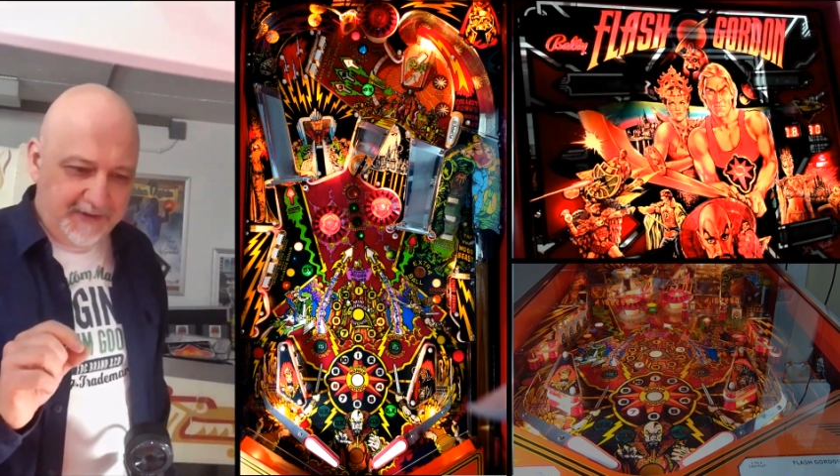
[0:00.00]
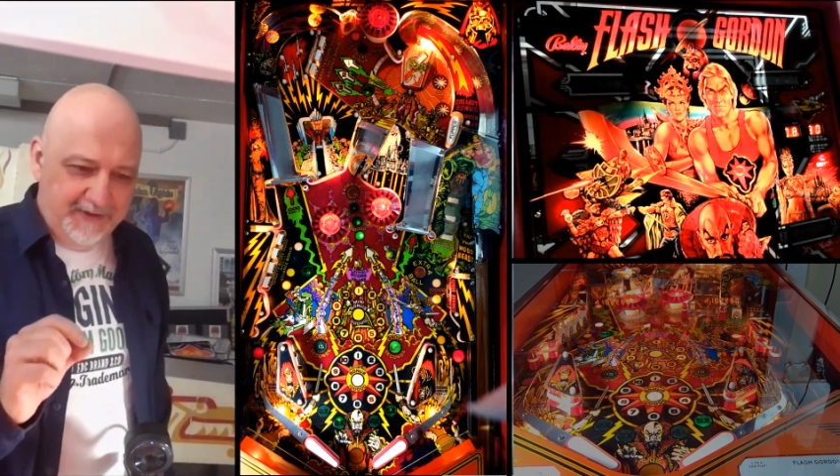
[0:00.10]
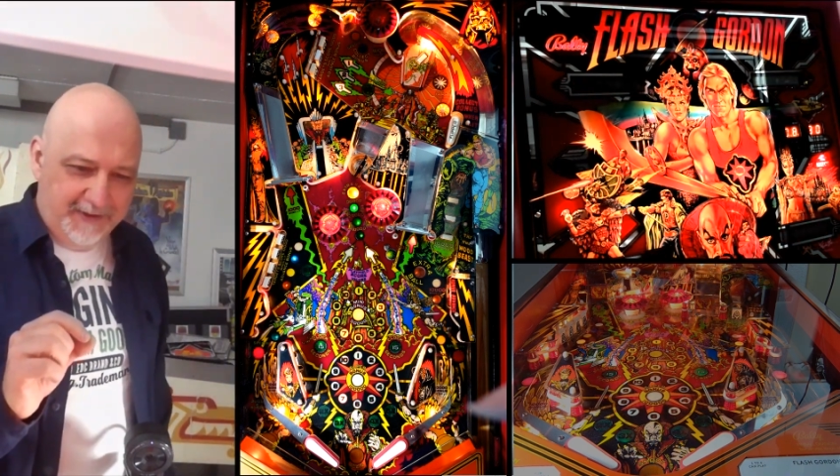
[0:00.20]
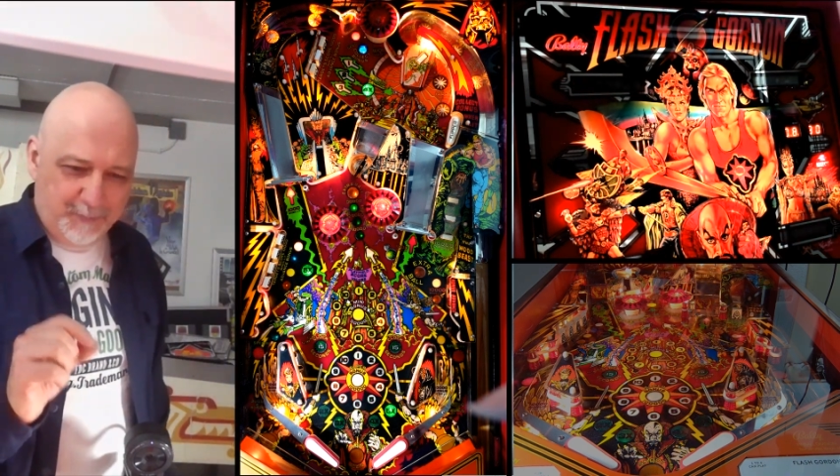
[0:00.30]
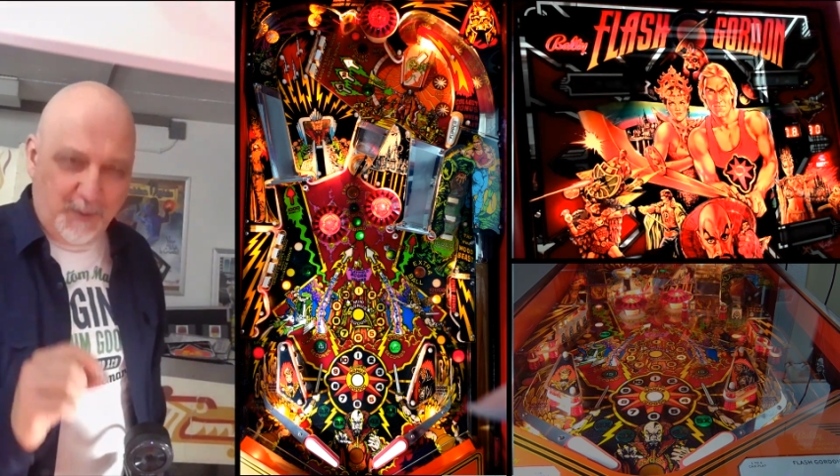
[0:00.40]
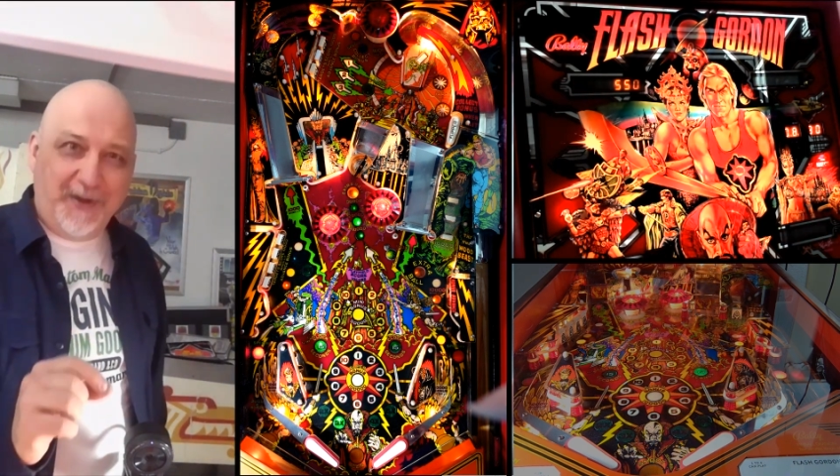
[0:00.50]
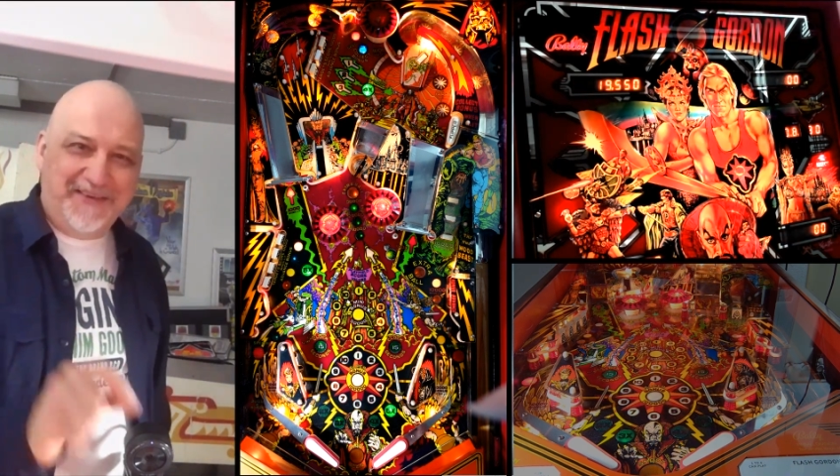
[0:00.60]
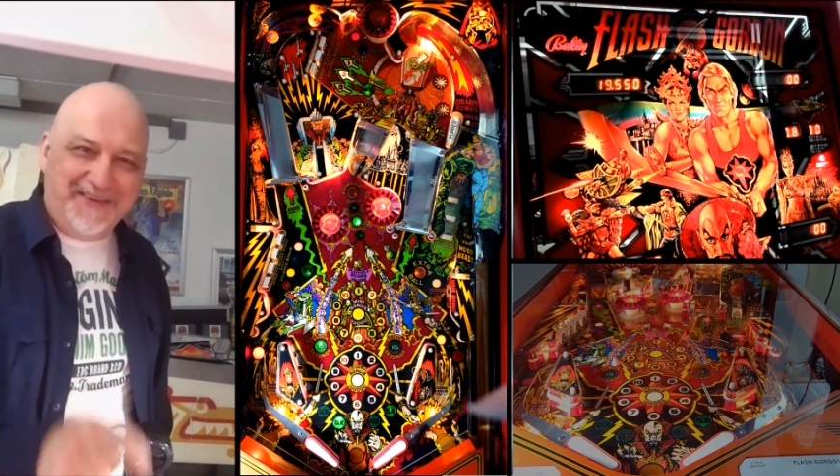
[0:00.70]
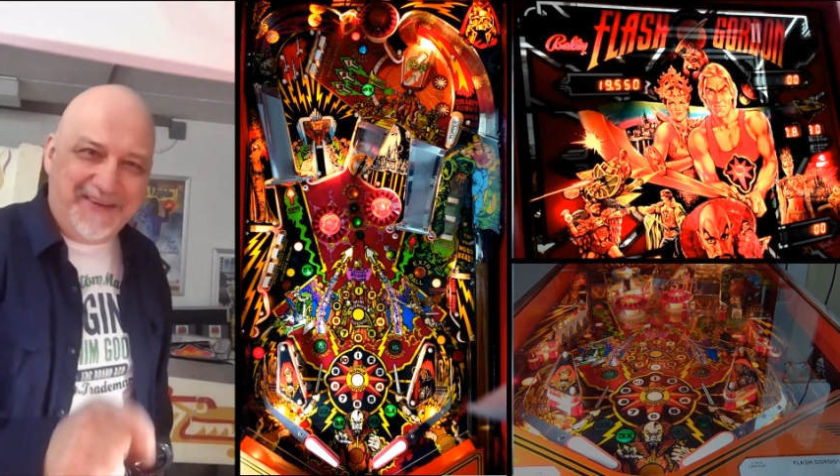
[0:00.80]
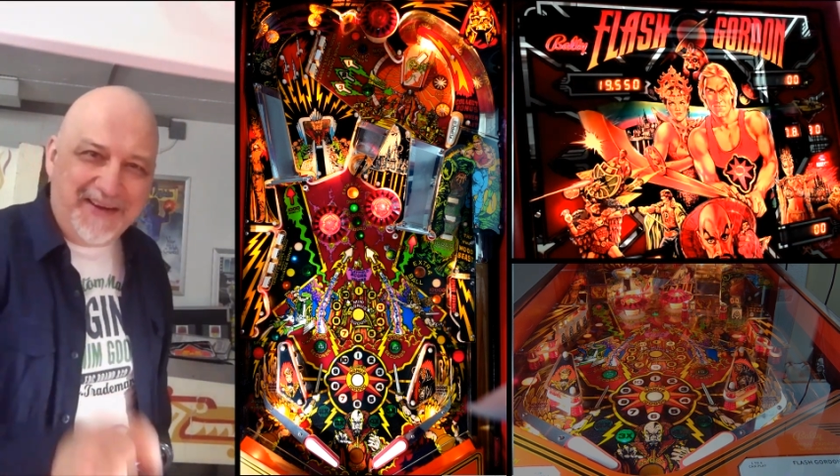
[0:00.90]

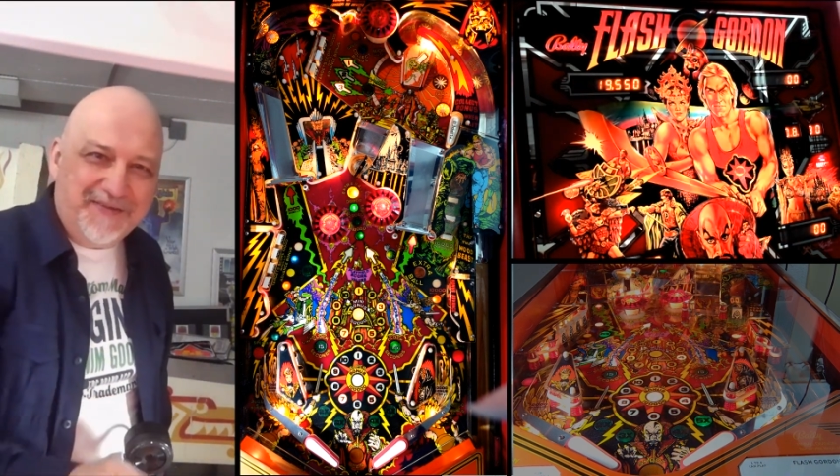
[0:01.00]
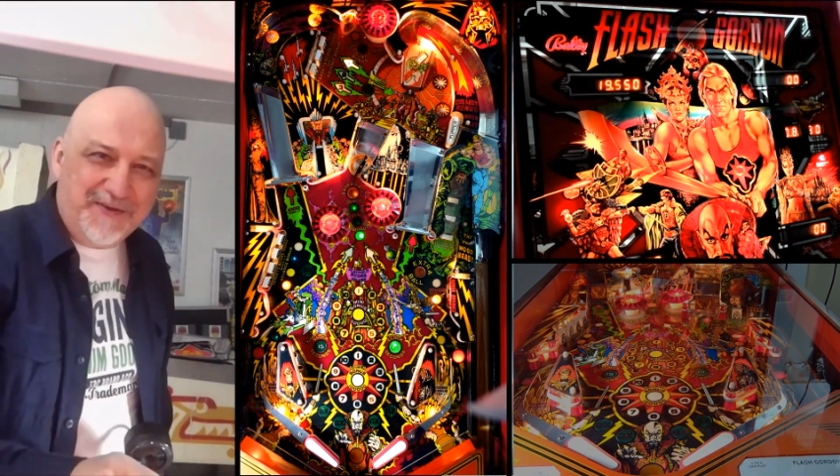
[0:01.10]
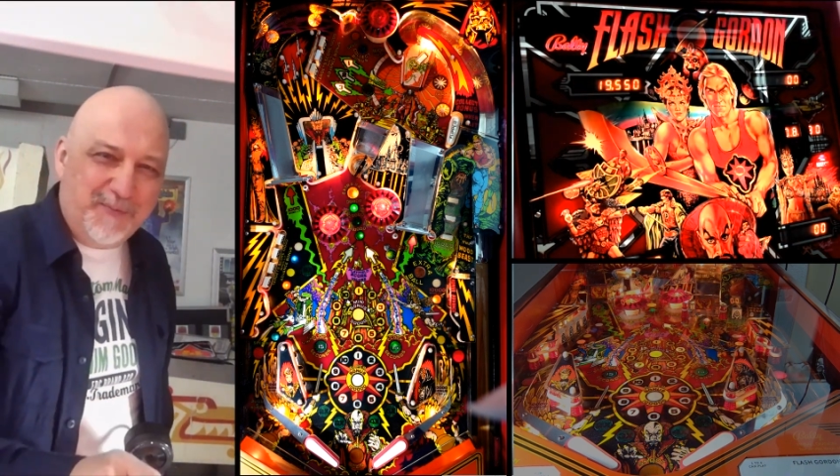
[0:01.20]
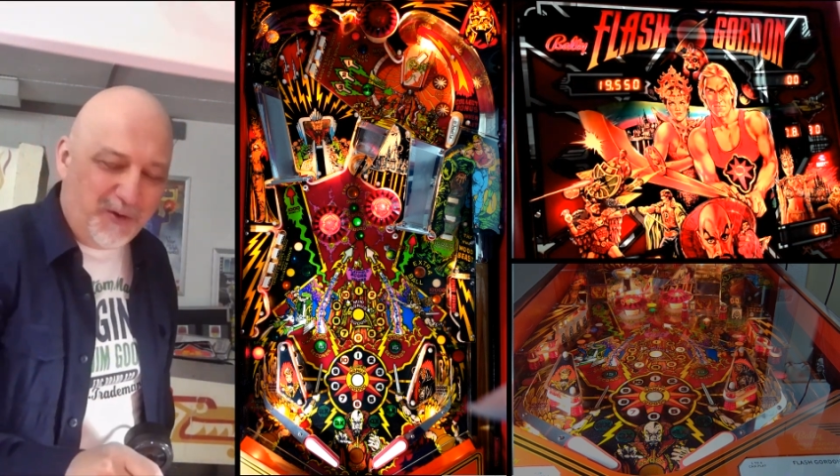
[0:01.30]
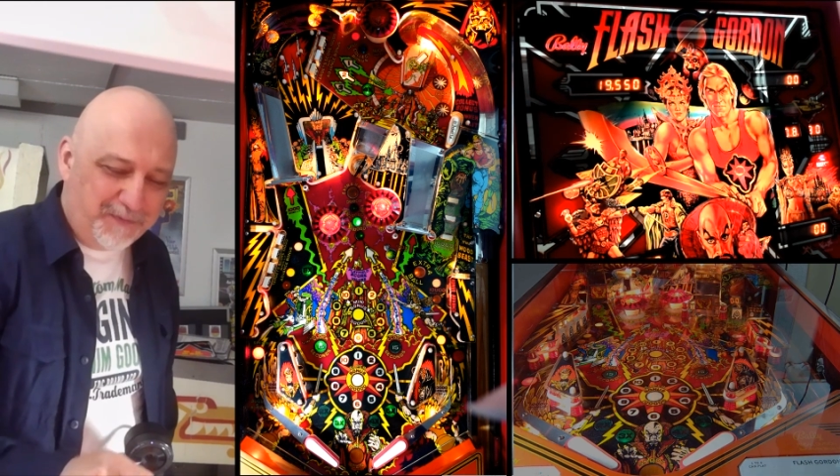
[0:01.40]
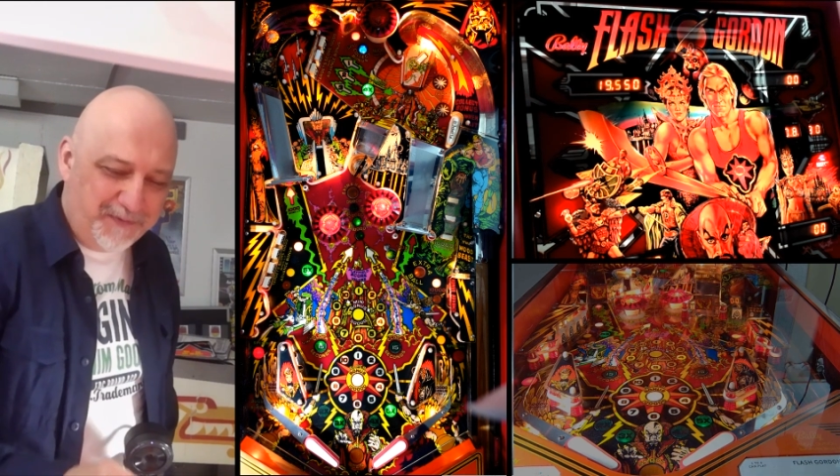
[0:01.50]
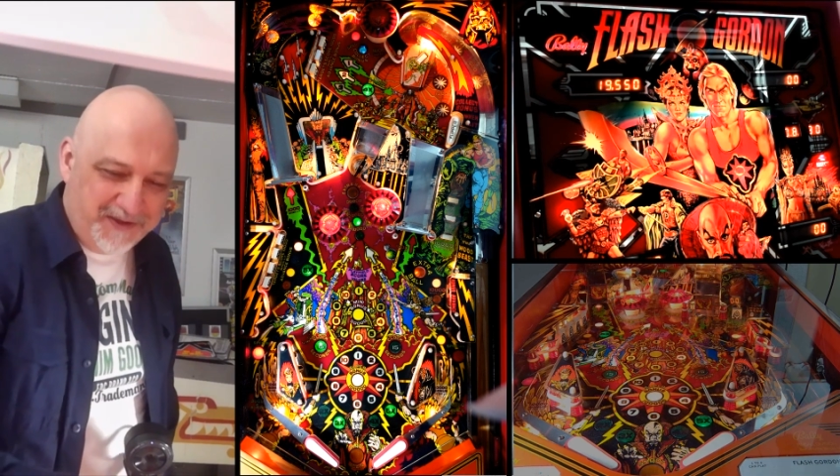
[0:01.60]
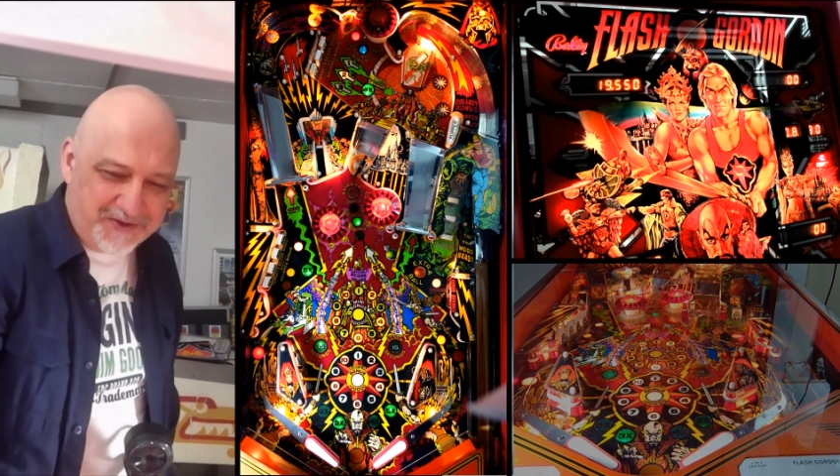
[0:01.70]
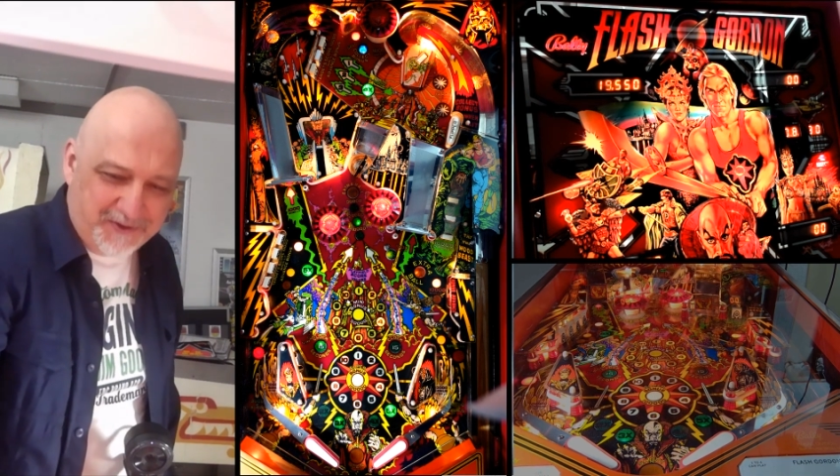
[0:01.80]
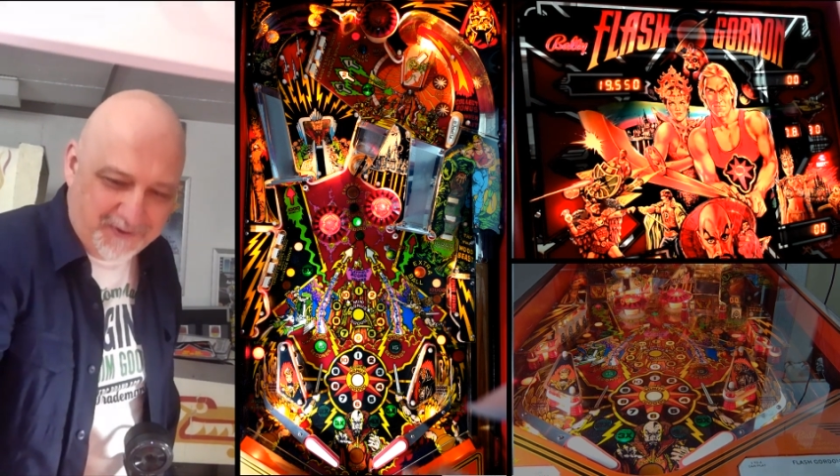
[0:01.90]
implemented extra ball
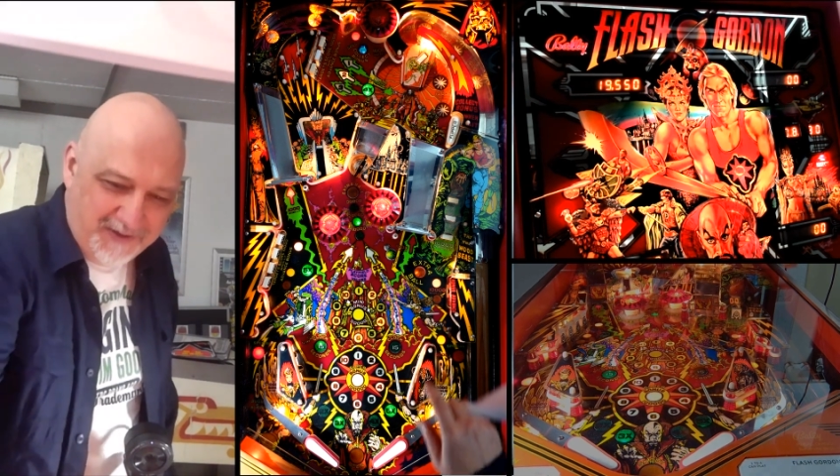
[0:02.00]
feature.